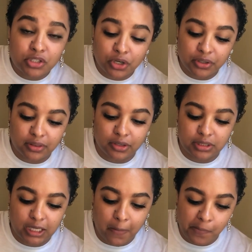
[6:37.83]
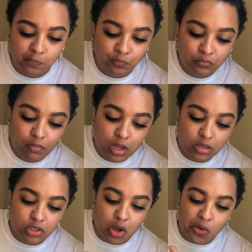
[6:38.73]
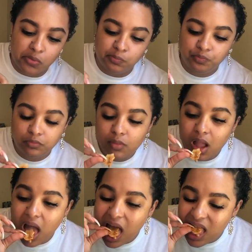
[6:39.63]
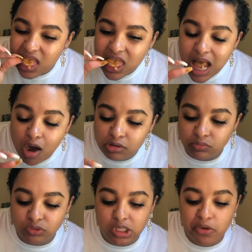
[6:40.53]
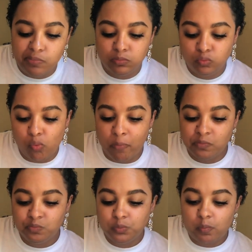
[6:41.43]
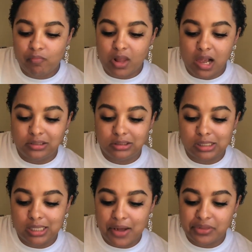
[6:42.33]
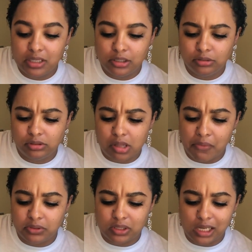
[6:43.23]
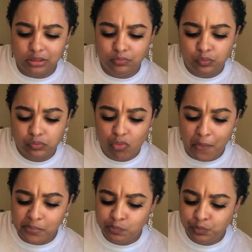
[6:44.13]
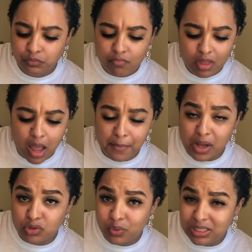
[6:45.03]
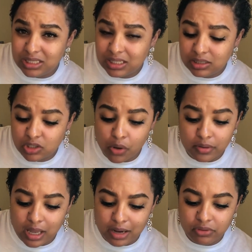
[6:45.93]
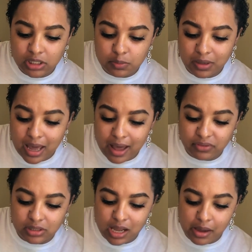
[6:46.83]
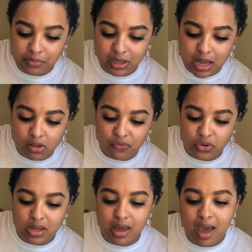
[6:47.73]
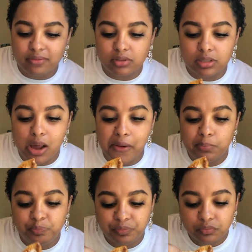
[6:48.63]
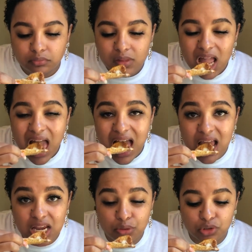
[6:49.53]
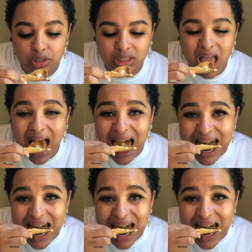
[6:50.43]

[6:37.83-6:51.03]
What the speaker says: turning 13. So then I stayed out there until I was like about 26. So I really spent half the time in California and half the time in New Jersey